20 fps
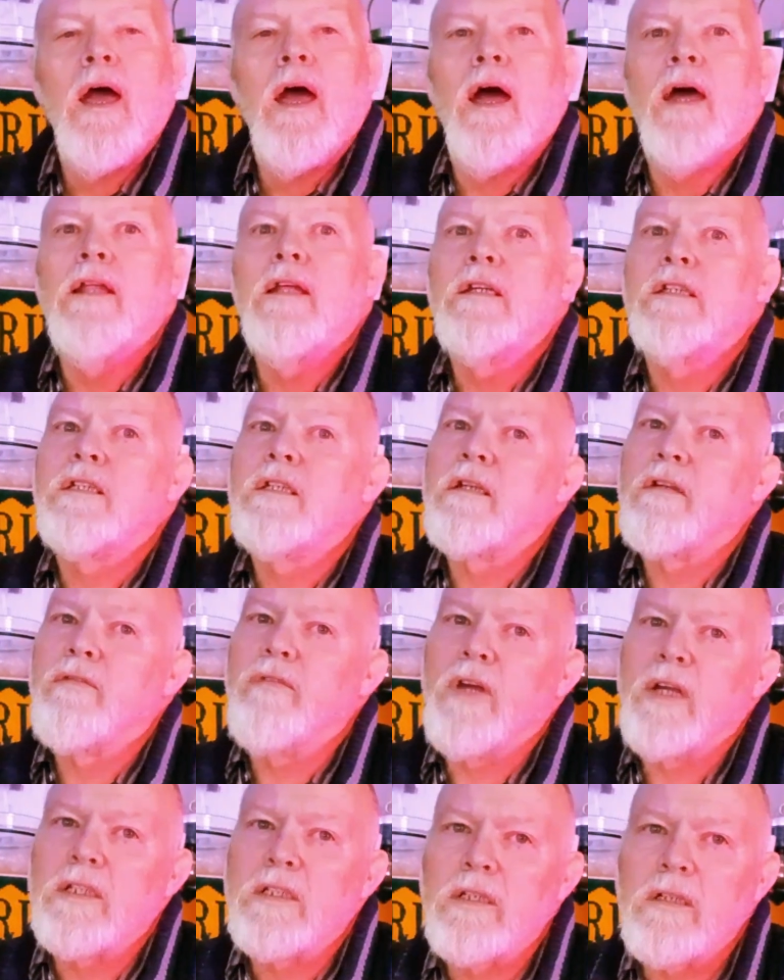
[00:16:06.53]
And the
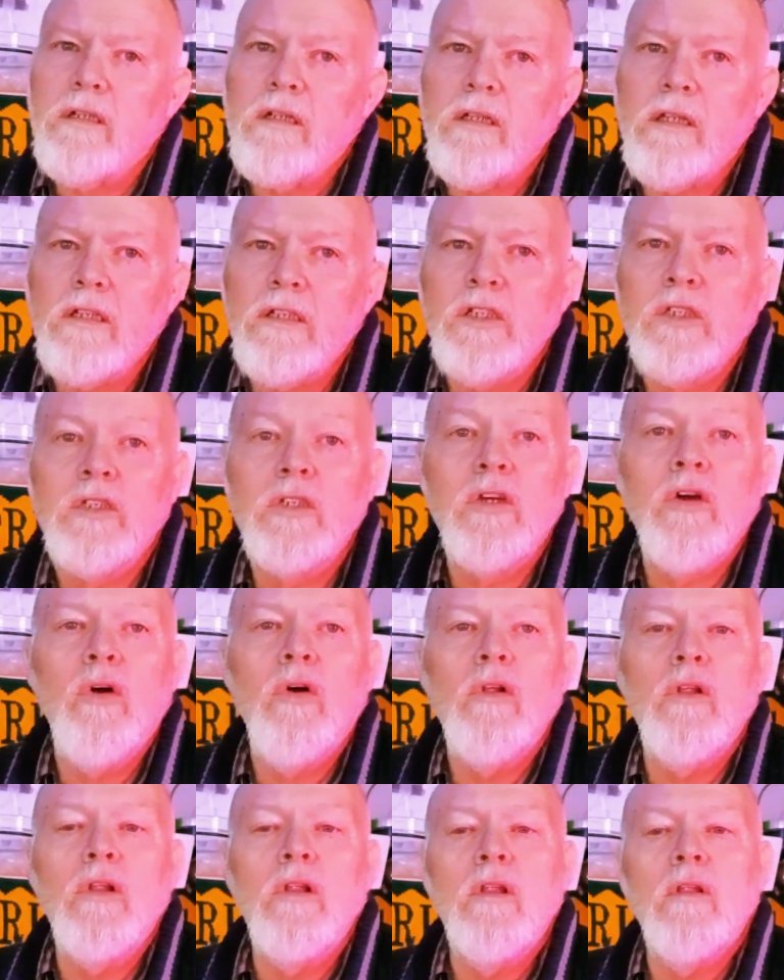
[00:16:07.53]
cerveza, the
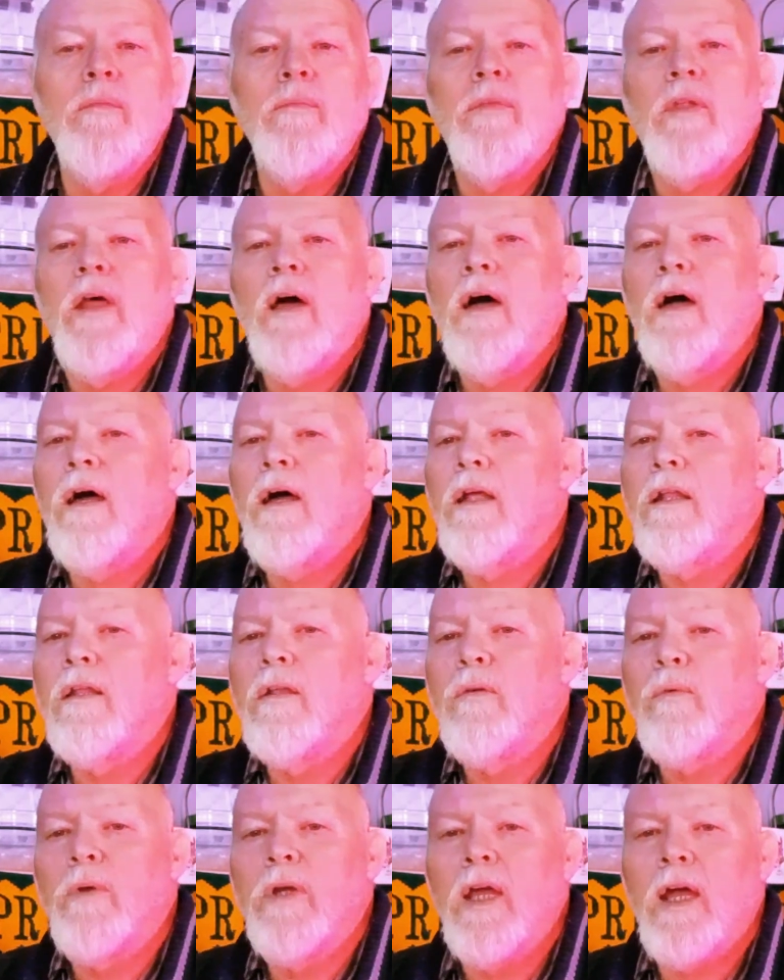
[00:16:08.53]
skull,
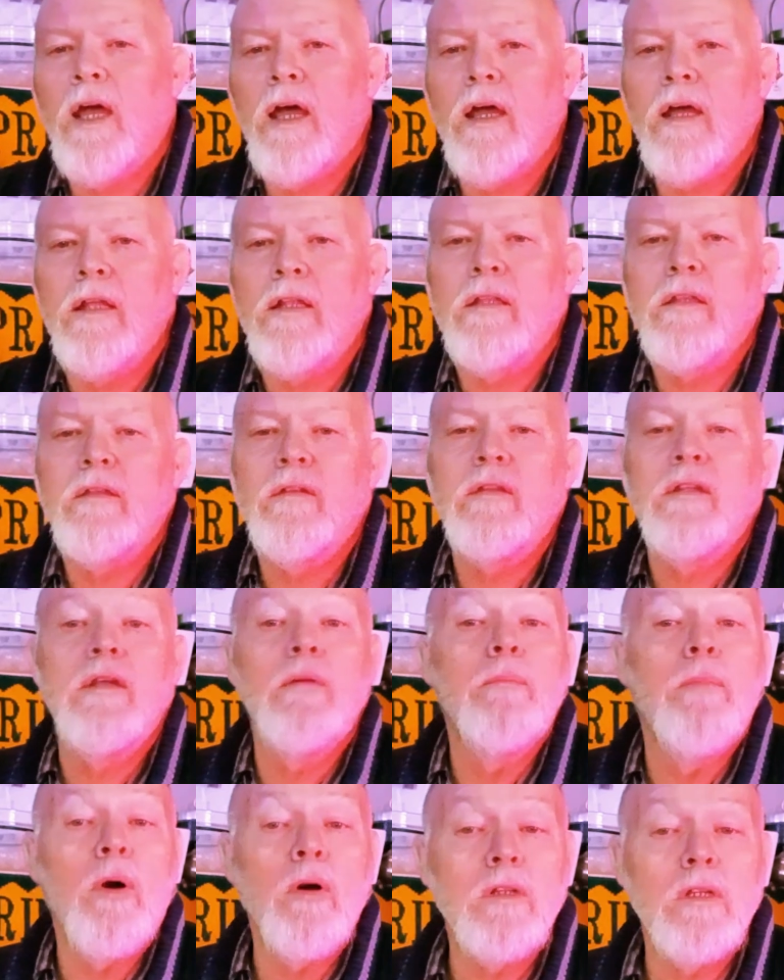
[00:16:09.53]
and we had
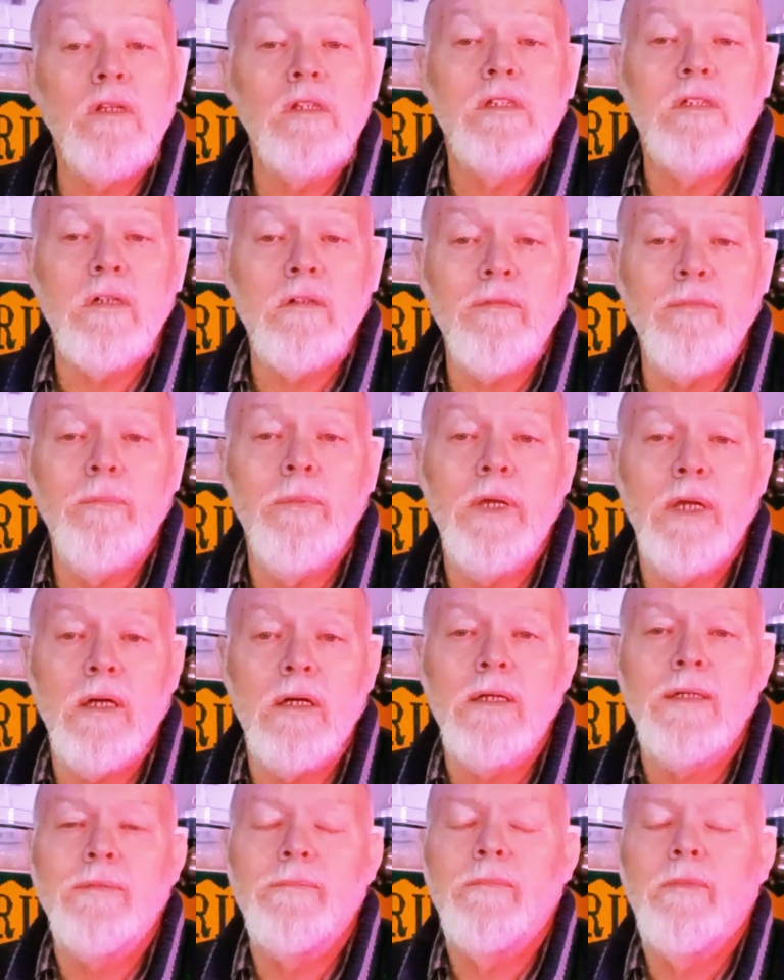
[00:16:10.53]
the bottles of
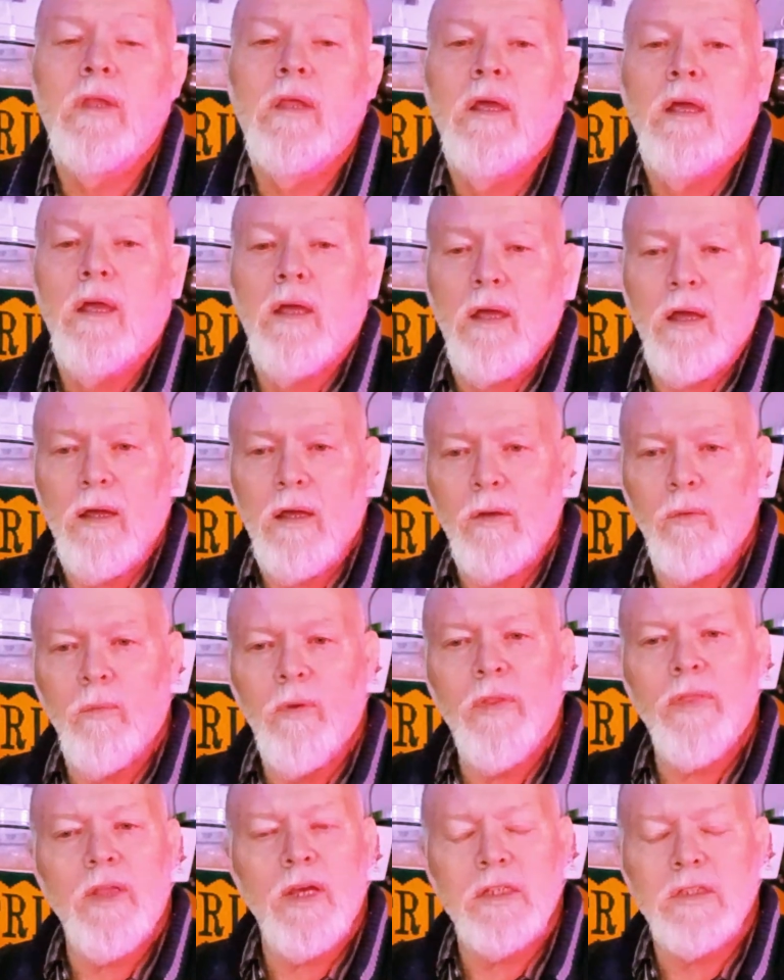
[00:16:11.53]
beer
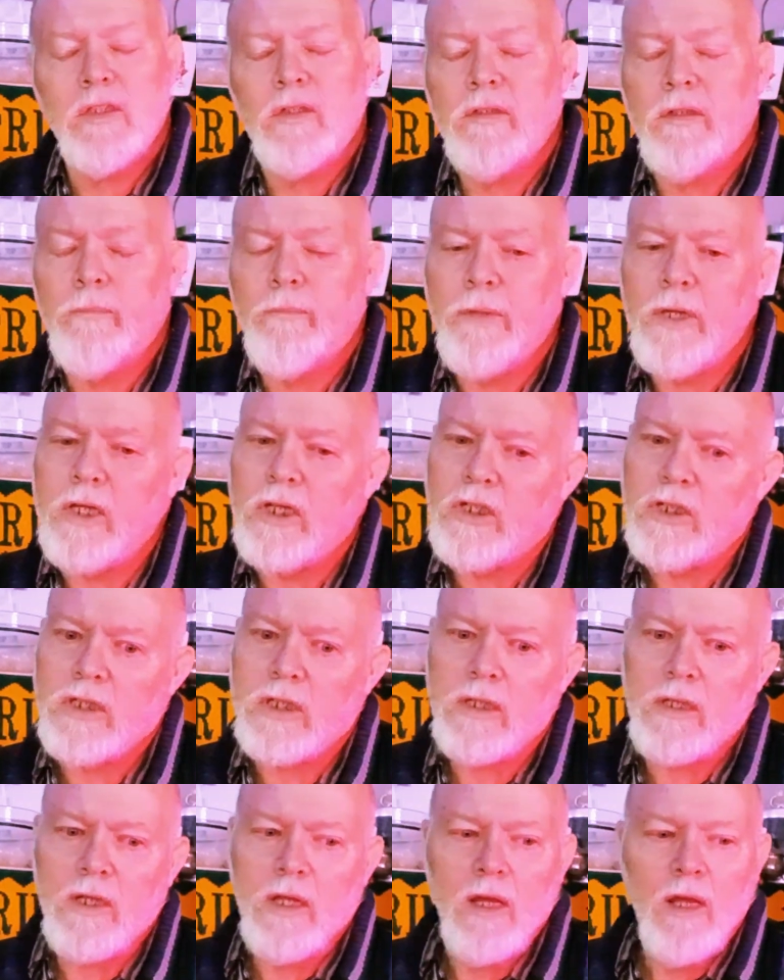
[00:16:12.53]
with us on the beach.
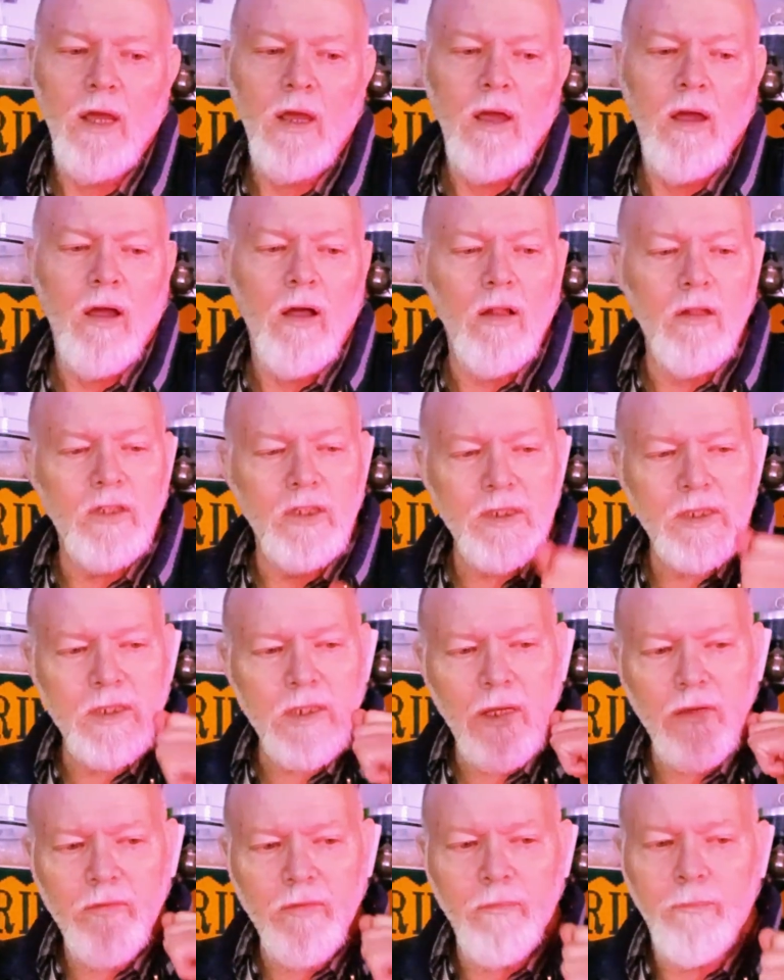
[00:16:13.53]
And I'll just
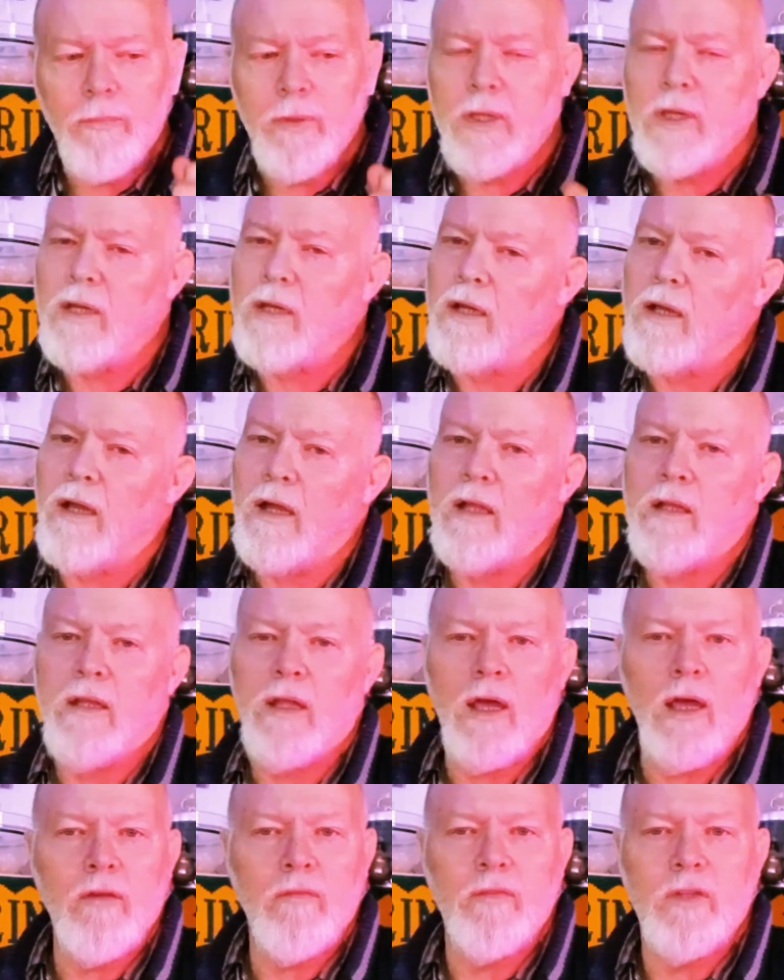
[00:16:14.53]
have a beer and
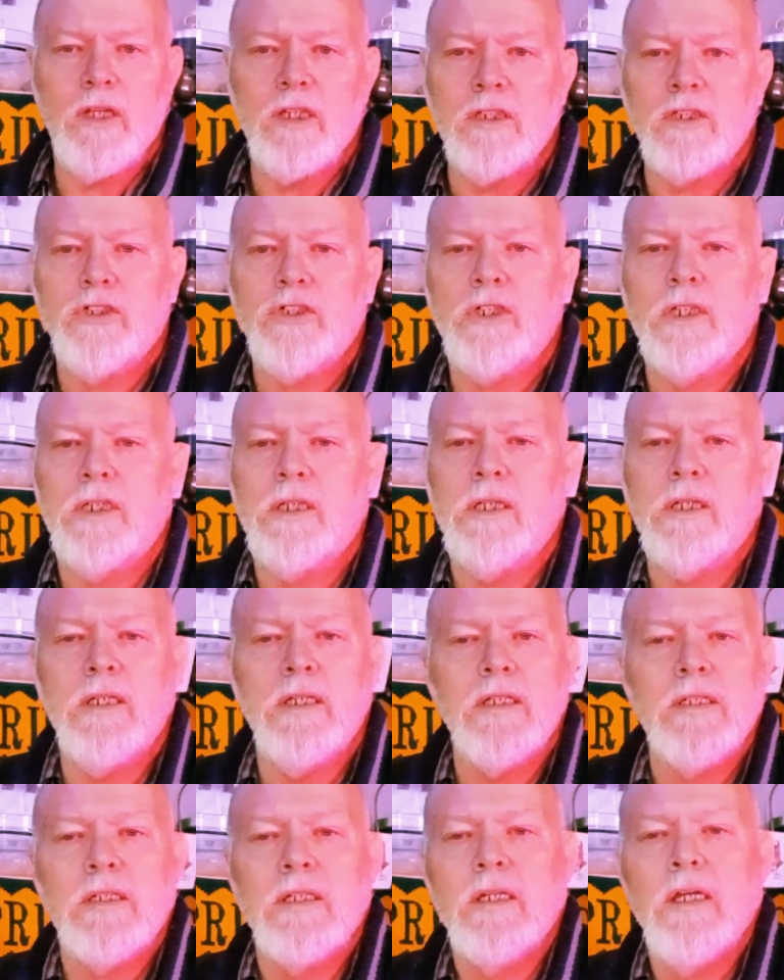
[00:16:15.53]
have this
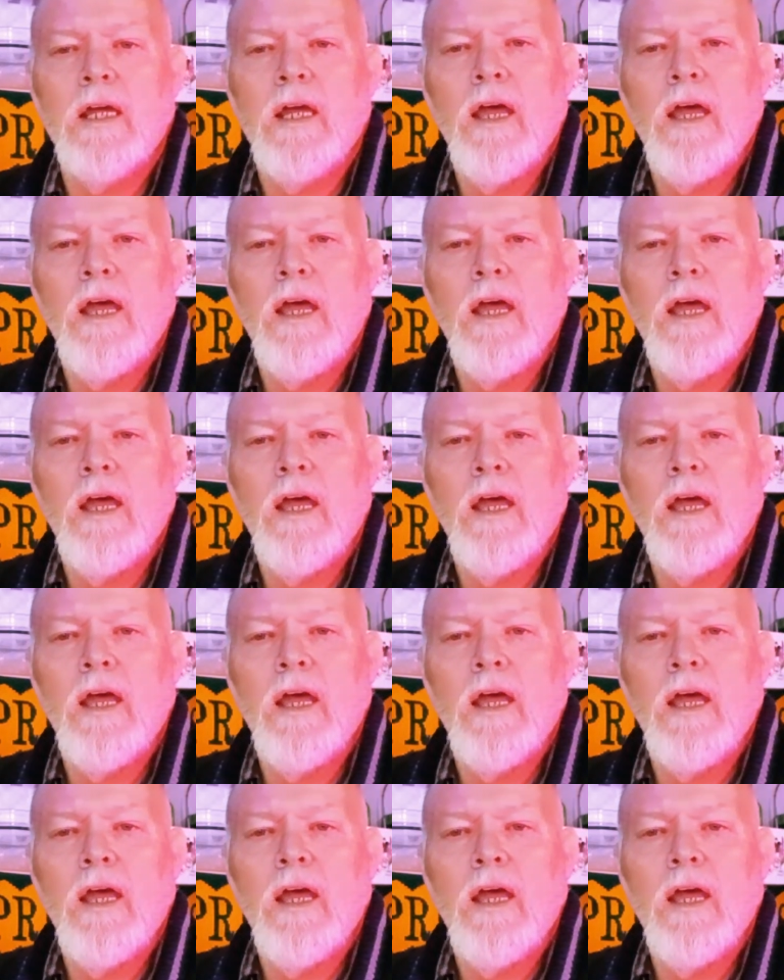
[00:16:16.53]
cheese.